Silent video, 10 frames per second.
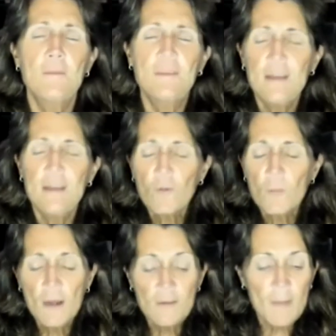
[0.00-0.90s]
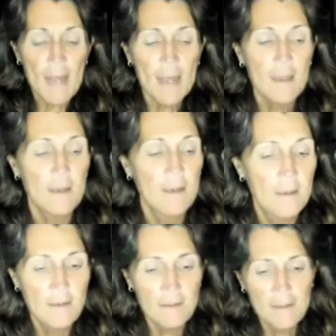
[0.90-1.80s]
several months back,
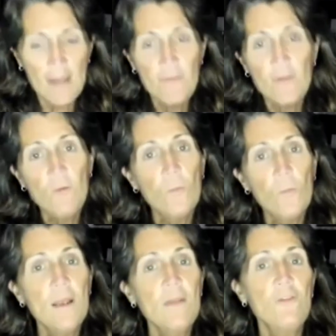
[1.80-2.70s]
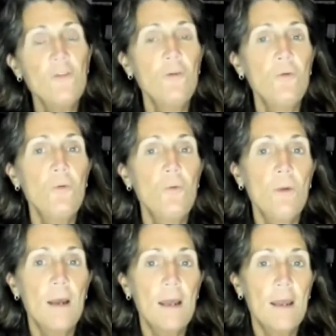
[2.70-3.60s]
David went
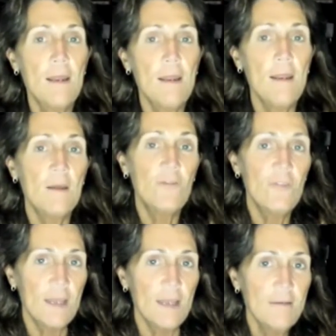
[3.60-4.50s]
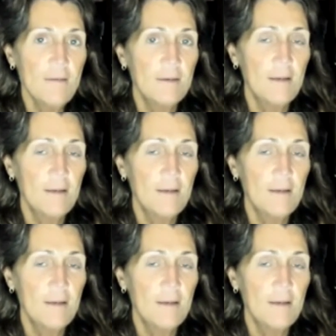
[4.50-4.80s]
to a event